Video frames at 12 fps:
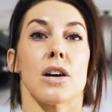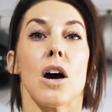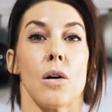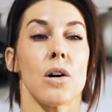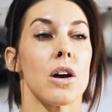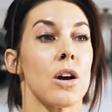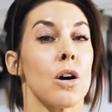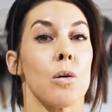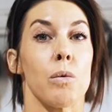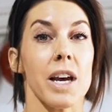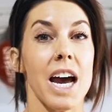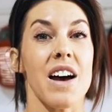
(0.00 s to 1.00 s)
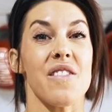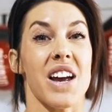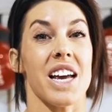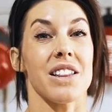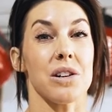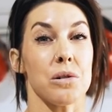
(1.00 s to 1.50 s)
So we have
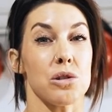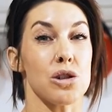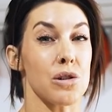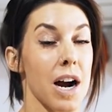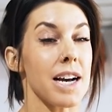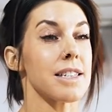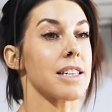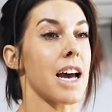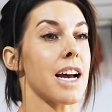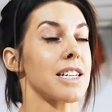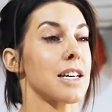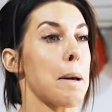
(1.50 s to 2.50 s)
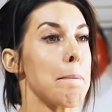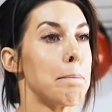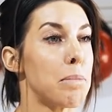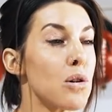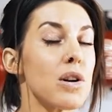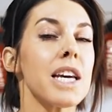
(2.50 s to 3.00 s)
a little tricep
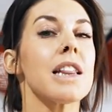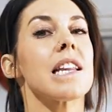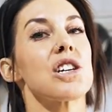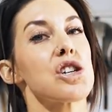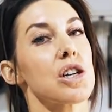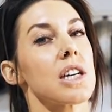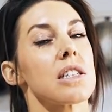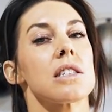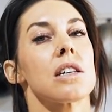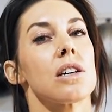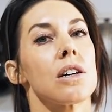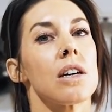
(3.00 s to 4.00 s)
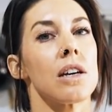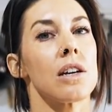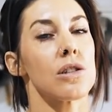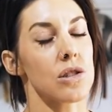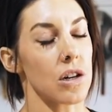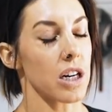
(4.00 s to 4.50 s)
bootylicious
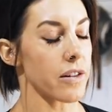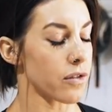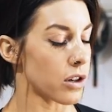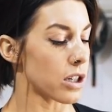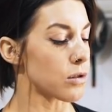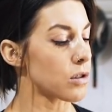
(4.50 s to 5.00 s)
circuit for you.